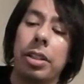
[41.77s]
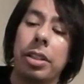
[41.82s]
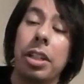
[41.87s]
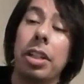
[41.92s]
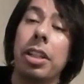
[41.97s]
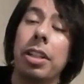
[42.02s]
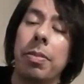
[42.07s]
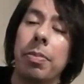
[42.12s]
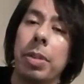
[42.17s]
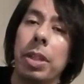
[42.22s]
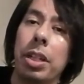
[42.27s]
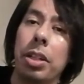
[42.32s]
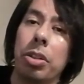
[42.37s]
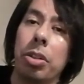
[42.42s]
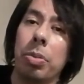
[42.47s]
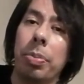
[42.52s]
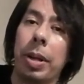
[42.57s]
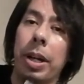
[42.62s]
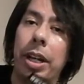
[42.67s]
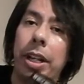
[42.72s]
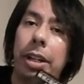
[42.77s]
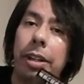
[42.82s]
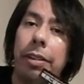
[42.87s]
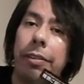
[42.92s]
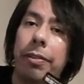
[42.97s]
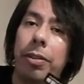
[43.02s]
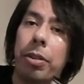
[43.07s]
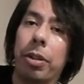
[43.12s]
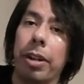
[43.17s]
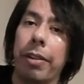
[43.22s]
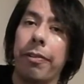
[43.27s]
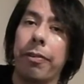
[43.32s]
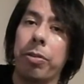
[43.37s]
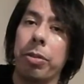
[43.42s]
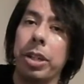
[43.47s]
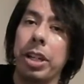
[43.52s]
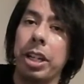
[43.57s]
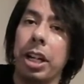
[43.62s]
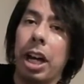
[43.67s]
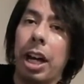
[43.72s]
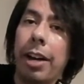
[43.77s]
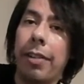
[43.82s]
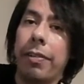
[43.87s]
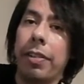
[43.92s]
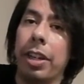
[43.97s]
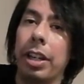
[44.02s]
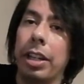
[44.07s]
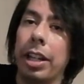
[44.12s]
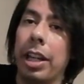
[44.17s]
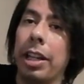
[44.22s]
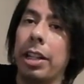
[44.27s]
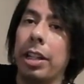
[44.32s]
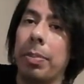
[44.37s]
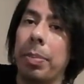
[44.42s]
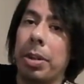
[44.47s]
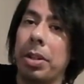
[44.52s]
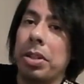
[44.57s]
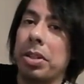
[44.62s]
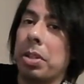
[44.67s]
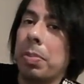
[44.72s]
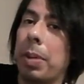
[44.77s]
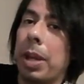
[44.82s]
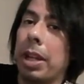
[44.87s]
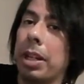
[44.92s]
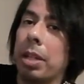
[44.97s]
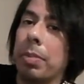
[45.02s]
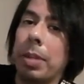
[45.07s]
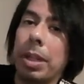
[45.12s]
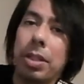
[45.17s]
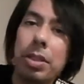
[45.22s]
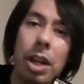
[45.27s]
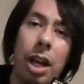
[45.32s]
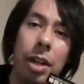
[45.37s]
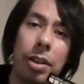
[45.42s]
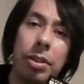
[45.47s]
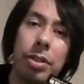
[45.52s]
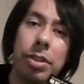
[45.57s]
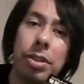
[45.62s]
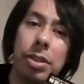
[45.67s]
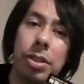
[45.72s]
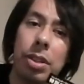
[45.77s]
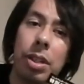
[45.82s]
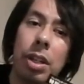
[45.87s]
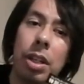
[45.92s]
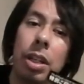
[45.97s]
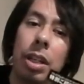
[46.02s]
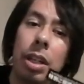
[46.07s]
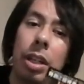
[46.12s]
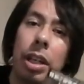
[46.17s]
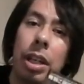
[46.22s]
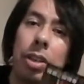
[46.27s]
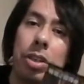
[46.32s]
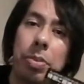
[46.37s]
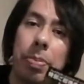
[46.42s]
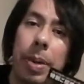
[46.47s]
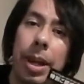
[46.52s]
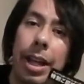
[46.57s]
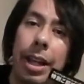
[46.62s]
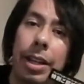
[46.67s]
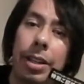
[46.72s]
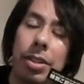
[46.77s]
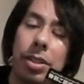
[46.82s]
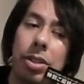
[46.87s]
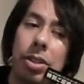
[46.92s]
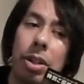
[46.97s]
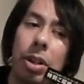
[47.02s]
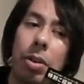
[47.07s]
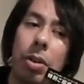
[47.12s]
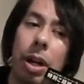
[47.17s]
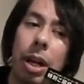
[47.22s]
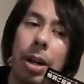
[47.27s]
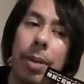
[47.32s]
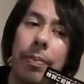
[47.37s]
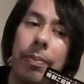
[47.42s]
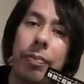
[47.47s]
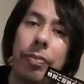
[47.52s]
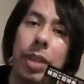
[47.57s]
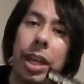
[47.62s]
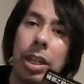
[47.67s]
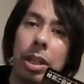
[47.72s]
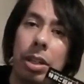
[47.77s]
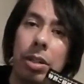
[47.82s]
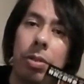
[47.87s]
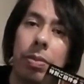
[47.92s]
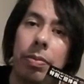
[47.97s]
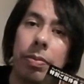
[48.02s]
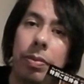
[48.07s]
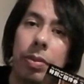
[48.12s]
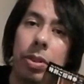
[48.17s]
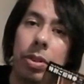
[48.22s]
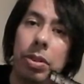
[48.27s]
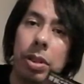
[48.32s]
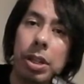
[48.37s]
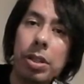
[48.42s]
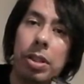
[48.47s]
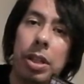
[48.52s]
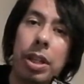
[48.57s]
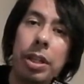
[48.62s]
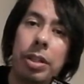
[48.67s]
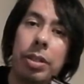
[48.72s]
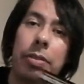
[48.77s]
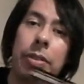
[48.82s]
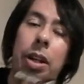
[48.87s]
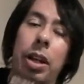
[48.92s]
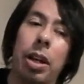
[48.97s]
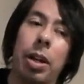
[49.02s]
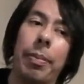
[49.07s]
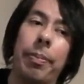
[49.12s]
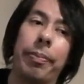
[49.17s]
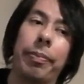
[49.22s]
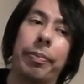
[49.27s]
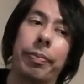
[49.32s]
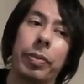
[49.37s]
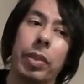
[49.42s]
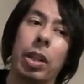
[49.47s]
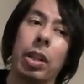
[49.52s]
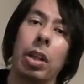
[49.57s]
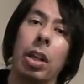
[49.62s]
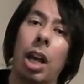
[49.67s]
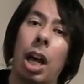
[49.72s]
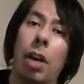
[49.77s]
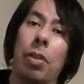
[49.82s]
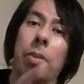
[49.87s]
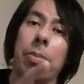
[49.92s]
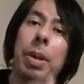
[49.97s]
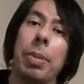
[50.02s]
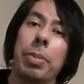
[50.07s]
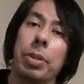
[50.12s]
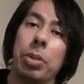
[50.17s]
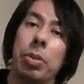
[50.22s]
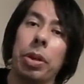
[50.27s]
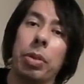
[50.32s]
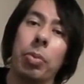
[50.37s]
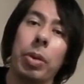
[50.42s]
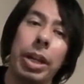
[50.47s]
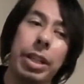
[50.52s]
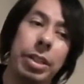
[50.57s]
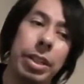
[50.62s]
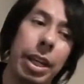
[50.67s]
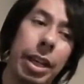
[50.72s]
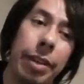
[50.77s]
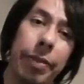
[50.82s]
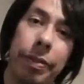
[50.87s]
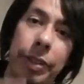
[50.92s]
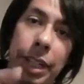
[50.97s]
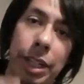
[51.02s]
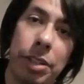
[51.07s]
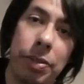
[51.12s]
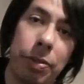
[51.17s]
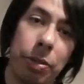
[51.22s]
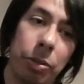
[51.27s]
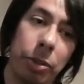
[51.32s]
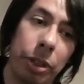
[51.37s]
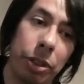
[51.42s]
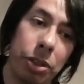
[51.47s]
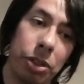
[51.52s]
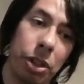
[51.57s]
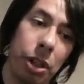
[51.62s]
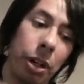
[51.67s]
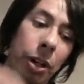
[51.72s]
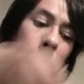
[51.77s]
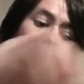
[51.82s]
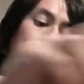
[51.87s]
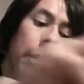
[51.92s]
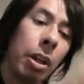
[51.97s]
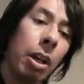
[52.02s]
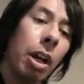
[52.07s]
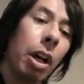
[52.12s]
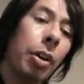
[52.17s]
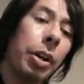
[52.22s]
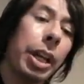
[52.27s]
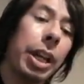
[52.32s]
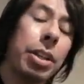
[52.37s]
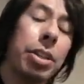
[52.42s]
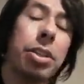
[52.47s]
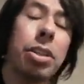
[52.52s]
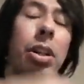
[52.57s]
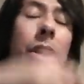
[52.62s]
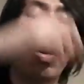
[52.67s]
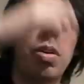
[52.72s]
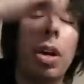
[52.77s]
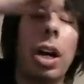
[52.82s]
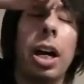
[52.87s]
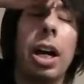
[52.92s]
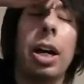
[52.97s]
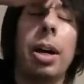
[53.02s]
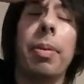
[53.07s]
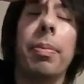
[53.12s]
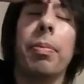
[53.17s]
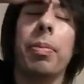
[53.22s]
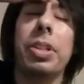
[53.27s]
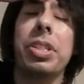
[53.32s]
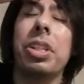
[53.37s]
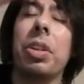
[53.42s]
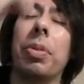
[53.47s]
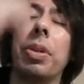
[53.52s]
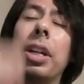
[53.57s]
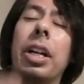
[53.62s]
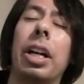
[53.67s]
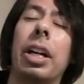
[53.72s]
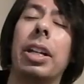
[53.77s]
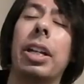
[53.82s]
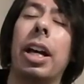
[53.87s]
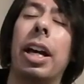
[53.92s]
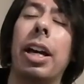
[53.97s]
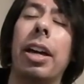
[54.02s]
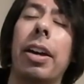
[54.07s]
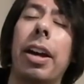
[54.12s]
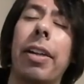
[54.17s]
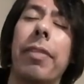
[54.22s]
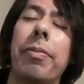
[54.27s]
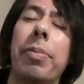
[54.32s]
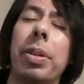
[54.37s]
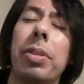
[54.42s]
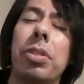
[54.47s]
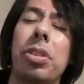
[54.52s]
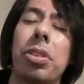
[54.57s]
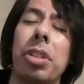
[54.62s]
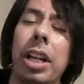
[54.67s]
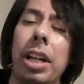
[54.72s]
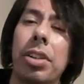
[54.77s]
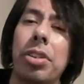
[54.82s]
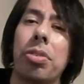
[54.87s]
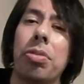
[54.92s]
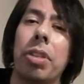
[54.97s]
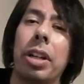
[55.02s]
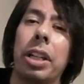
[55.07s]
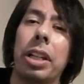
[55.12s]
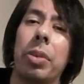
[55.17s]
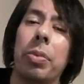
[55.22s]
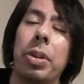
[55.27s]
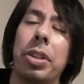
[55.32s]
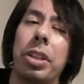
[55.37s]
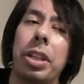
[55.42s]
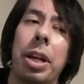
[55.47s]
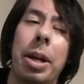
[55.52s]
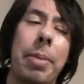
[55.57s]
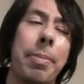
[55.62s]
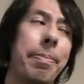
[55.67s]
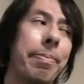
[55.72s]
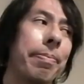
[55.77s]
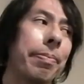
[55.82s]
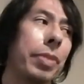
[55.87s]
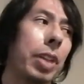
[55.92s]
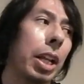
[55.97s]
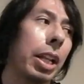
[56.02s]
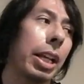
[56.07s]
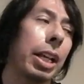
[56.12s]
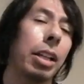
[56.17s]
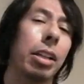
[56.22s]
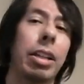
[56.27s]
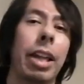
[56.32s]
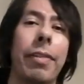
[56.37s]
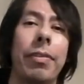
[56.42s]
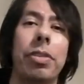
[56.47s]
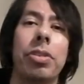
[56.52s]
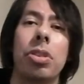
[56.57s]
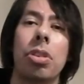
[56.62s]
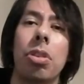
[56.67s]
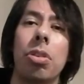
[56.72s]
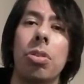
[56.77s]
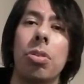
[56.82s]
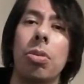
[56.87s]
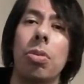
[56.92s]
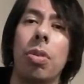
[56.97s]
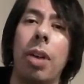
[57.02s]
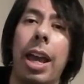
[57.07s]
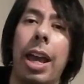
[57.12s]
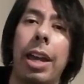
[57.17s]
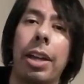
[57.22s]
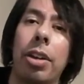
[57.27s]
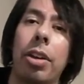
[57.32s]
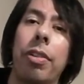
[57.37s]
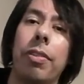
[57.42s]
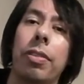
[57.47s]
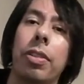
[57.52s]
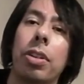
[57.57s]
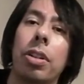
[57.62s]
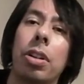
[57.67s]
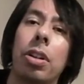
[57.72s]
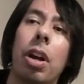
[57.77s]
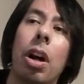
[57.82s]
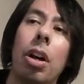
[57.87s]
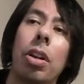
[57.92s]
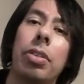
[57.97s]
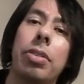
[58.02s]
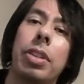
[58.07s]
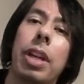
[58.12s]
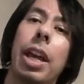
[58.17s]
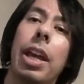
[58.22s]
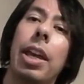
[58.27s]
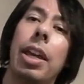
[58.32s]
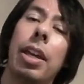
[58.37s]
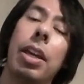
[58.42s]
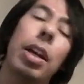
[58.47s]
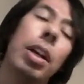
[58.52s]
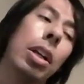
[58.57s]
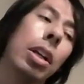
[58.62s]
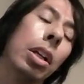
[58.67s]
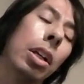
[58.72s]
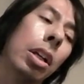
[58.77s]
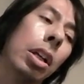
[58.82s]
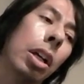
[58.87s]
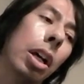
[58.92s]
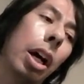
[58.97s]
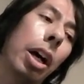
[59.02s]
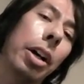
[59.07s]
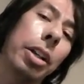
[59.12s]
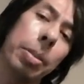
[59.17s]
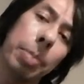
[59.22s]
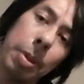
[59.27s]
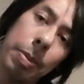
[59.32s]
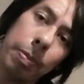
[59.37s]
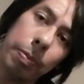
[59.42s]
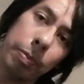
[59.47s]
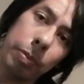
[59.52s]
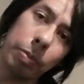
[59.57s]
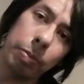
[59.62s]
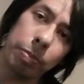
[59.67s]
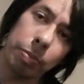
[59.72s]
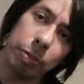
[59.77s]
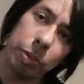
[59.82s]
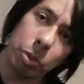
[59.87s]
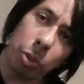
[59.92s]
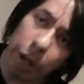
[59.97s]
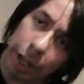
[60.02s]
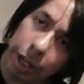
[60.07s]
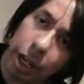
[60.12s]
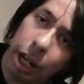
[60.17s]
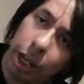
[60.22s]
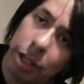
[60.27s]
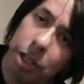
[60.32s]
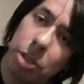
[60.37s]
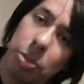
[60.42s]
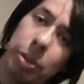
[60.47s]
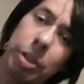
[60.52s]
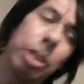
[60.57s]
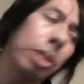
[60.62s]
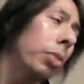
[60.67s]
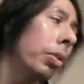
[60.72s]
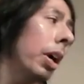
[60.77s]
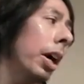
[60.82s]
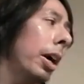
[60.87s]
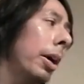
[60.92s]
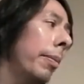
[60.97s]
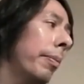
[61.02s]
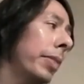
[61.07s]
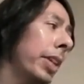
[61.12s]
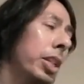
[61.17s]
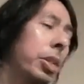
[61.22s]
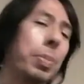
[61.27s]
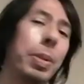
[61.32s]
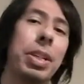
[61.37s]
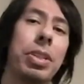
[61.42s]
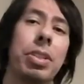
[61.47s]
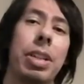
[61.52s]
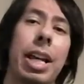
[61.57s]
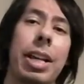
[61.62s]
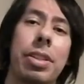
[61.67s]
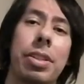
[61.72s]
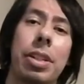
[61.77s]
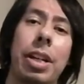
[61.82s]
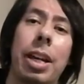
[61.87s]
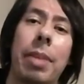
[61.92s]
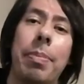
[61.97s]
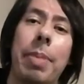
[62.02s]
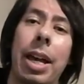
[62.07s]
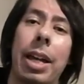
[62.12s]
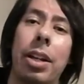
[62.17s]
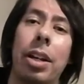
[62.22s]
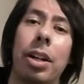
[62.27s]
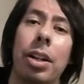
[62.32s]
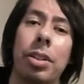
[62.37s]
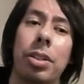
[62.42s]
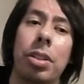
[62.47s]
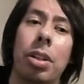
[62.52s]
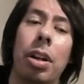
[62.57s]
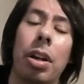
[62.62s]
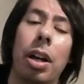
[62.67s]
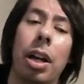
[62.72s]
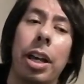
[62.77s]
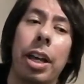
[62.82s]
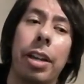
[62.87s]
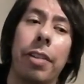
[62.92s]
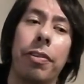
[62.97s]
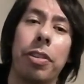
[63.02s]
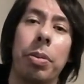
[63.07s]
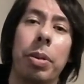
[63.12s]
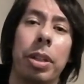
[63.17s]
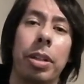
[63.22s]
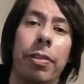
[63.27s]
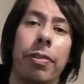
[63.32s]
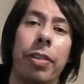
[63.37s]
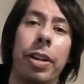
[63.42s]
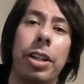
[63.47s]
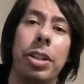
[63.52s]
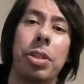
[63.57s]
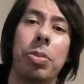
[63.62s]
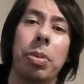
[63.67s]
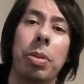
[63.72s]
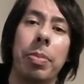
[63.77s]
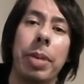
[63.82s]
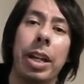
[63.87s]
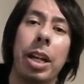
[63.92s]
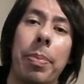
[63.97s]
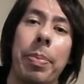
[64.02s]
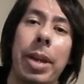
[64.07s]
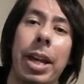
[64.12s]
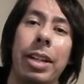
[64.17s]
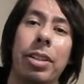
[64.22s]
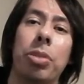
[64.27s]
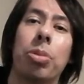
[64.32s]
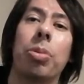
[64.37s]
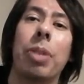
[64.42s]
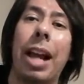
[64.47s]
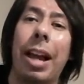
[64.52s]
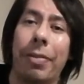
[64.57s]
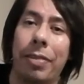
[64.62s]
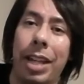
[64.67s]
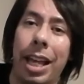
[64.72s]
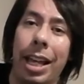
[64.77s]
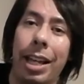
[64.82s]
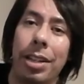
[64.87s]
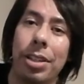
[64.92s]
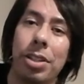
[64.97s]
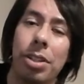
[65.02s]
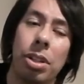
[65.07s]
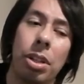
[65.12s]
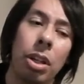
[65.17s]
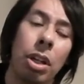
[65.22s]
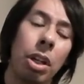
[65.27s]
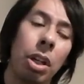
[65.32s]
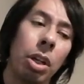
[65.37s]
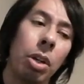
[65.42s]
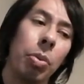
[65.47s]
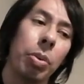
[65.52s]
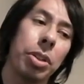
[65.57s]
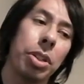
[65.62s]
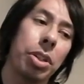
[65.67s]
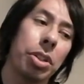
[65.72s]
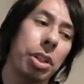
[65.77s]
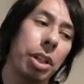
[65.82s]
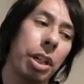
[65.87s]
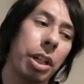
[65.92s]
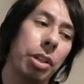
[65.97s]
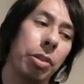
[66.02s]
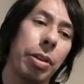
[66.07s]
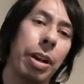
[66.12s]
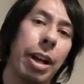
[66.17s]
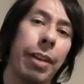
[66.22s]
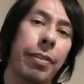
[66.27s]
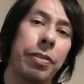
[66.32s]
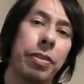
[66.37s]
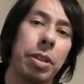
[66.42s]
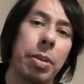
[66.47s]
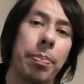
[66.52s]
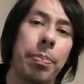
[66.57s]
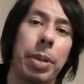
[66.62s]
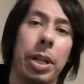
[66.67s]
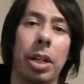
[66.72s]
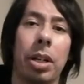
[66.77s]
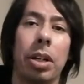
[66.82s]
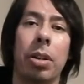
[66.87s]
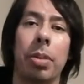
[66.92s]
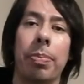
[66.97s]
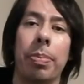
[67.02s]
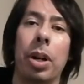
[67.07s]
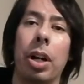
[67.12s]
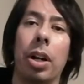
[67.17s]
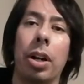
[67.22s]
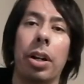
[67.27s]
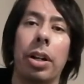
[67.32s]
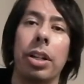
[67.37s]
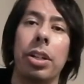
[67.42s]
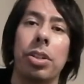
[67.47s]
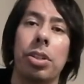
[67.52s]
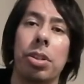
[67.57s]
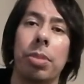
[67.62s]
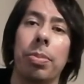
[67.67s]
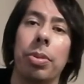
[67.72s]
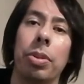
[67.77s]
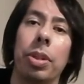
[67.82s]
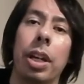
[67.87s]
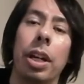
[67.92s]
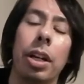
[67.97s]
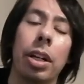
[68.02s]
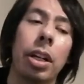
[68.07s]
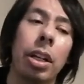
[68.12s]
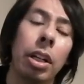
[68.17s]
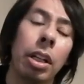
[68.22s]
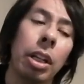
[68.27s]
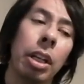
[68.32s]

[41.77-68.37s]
did give me a coupon for a free coffee at any participating McDonald's in Japan. So thank you, Sugi-san. I'll remember you on White Day. That's for real sure. Okay, so what's going on? I've been kind of struggling with like a level 2 hangover all day, to be quite honest with you. That's because last night Matt Alt and a few other friends, we up at Craft Heads, which is a craft beer bar in Shibuya.